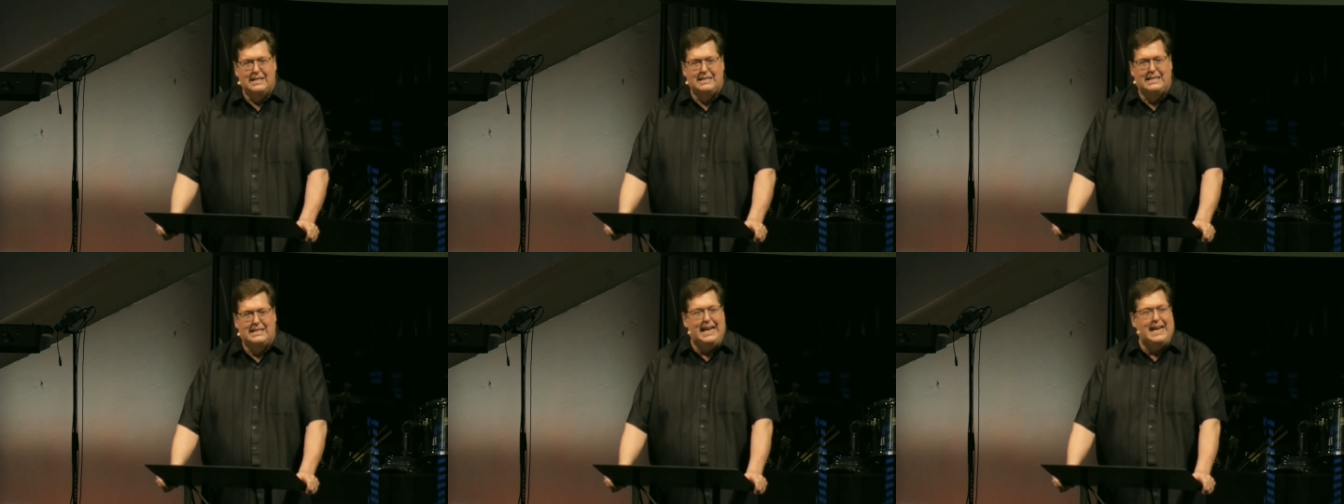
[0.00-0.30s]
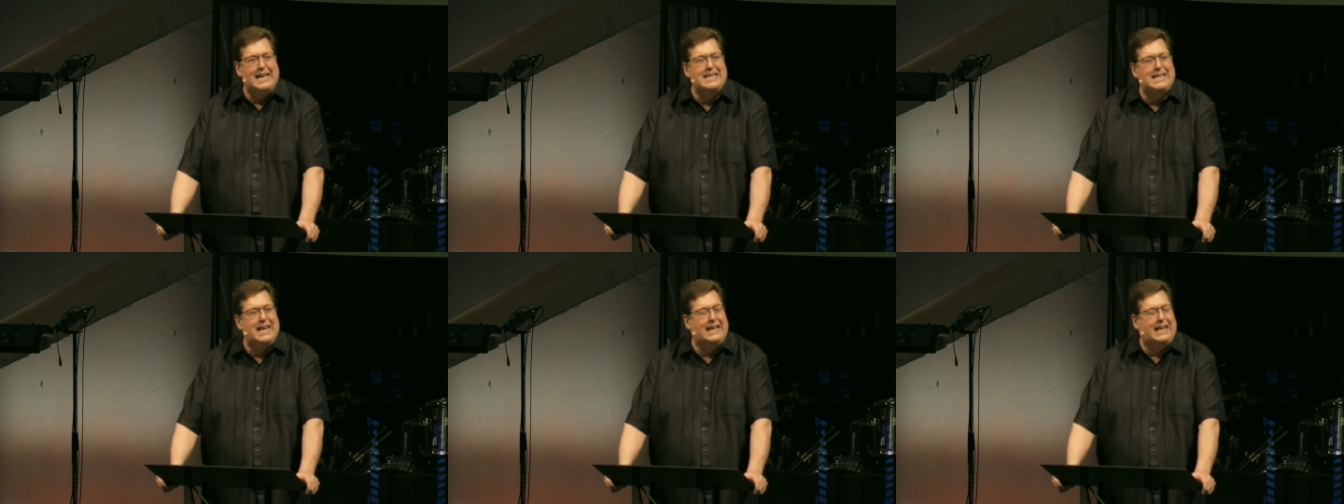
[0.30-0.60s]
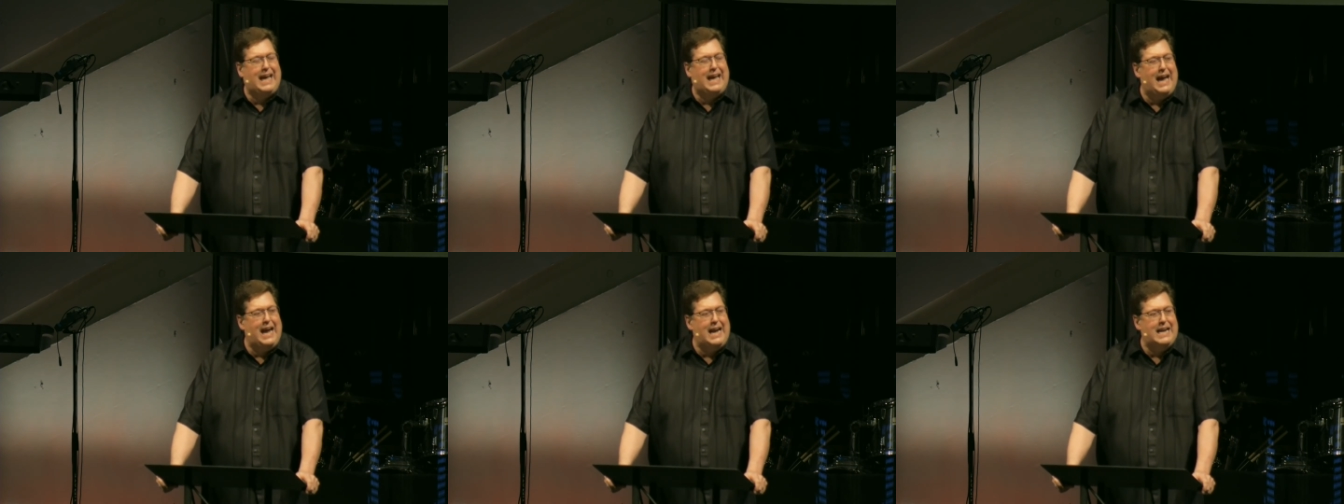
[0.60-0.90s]
to
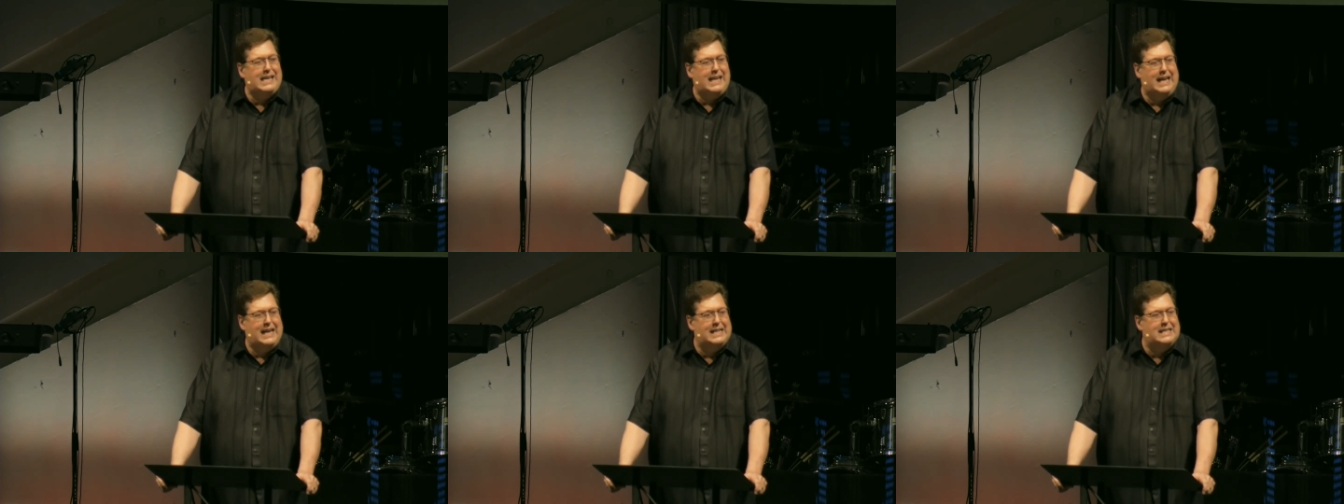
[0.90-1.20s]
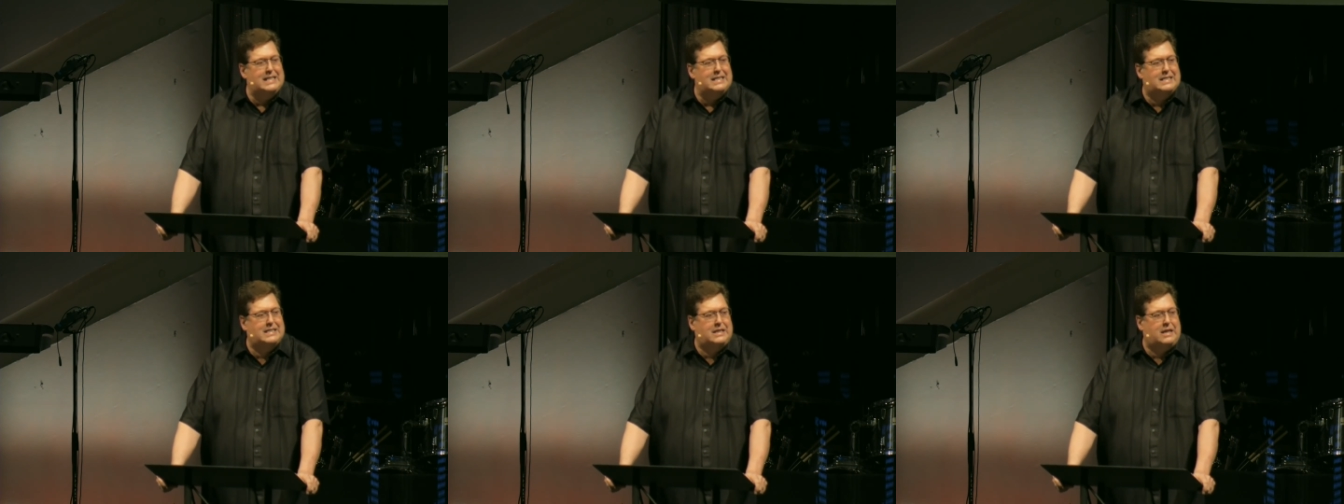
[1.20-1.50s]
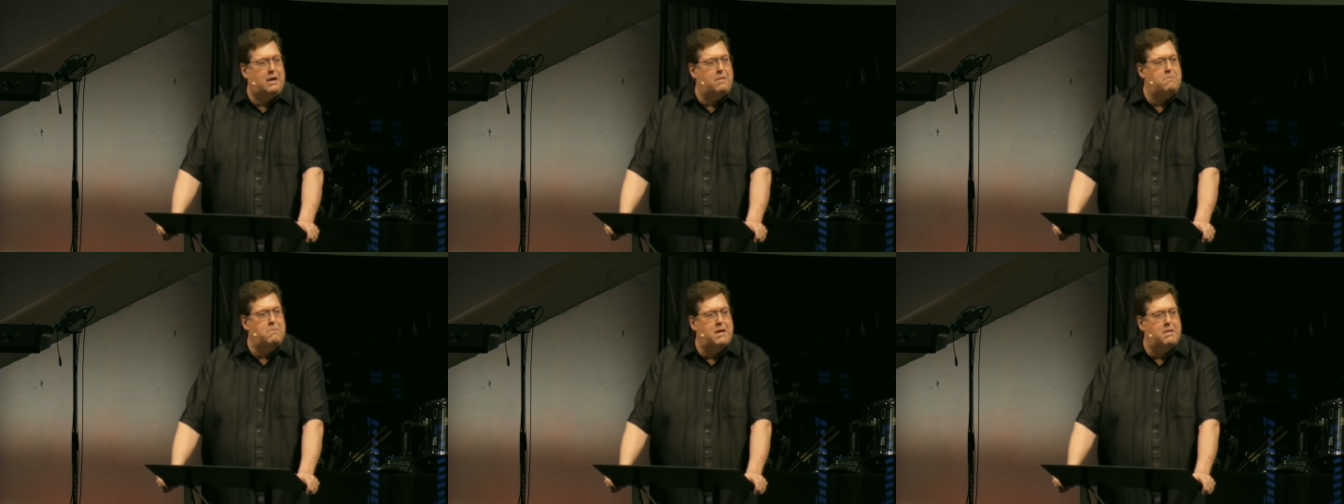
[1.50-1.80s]
indicate his
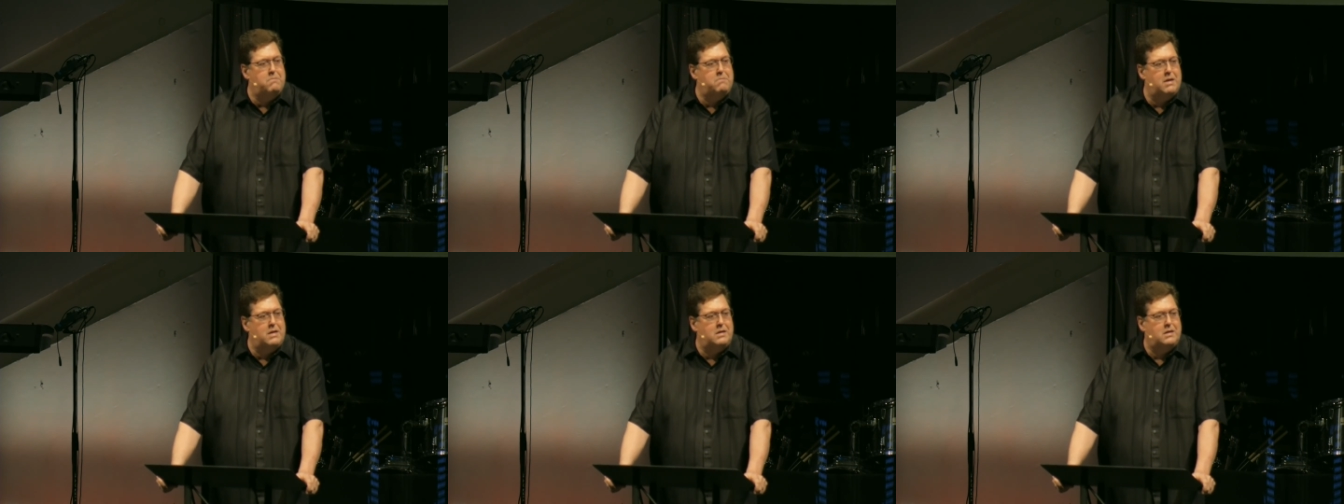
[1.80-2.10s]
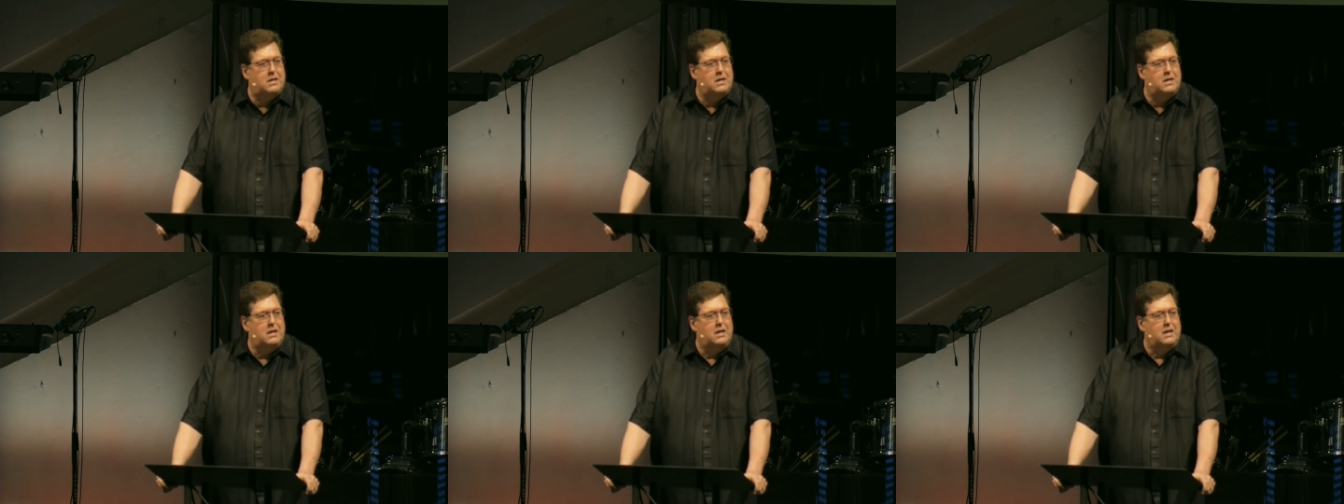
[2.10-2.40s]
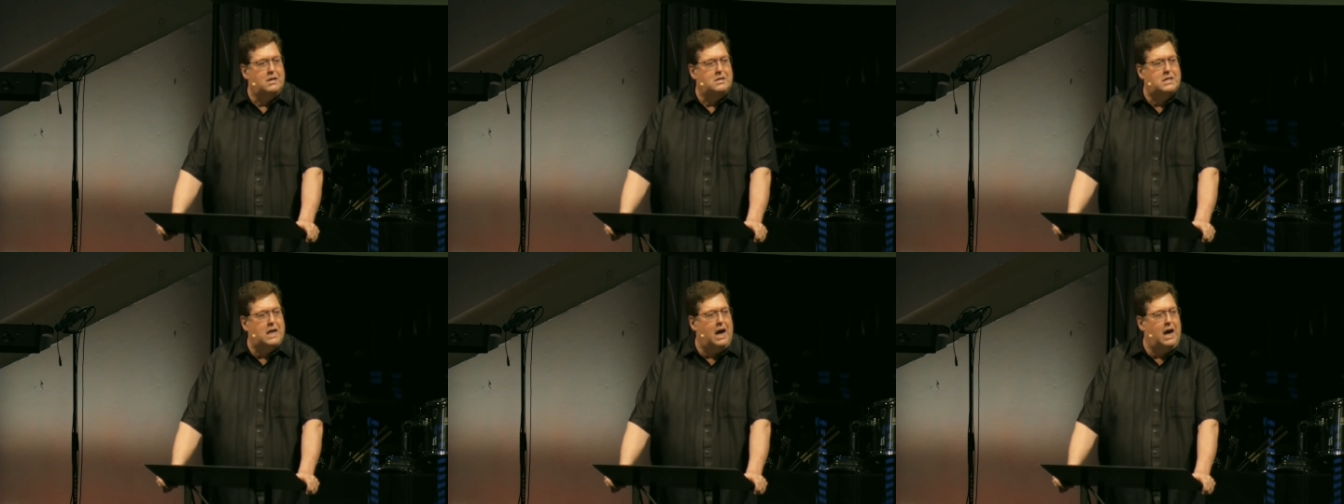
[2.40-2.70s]
commitment
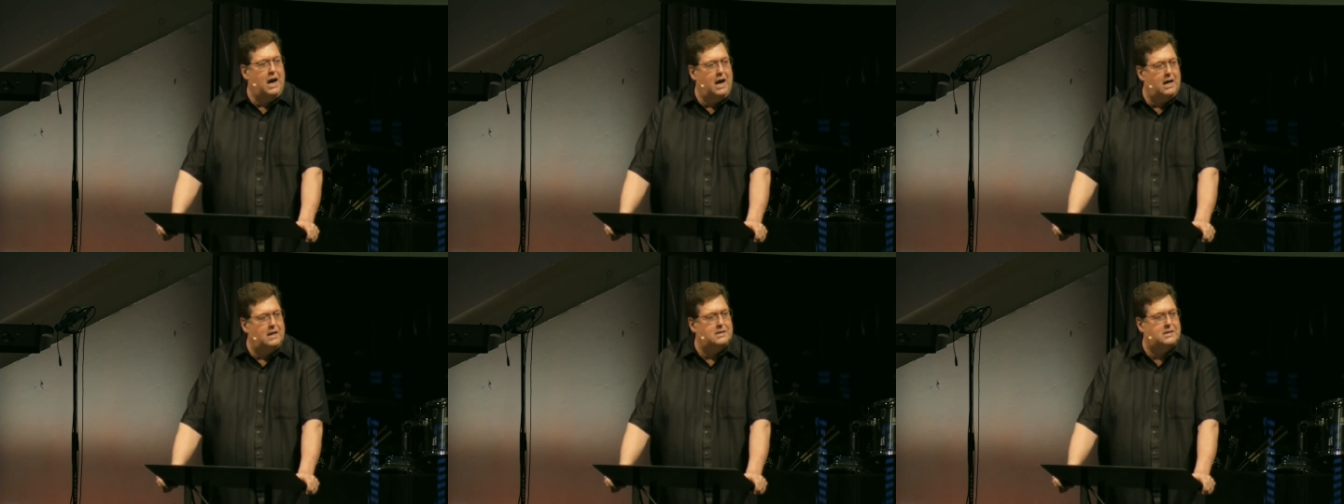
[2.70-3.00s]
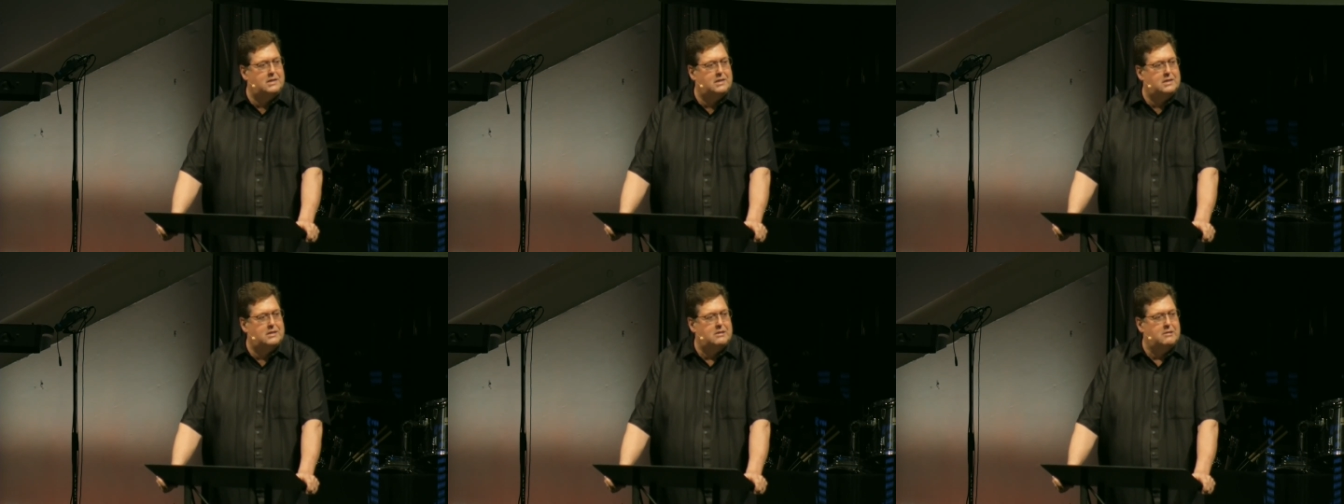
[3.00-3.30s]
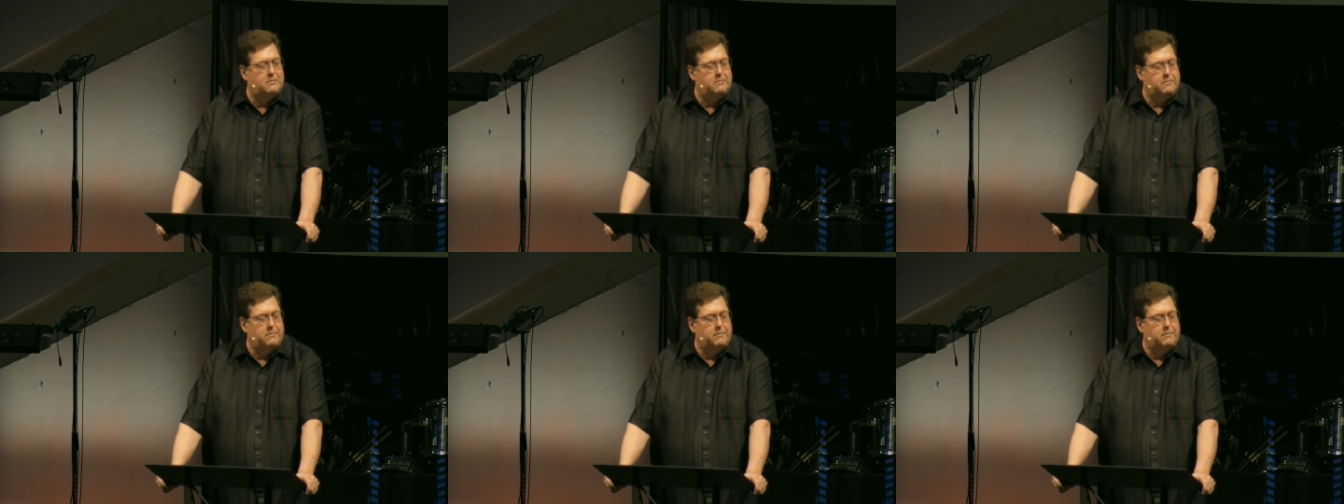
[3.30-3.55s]
to us.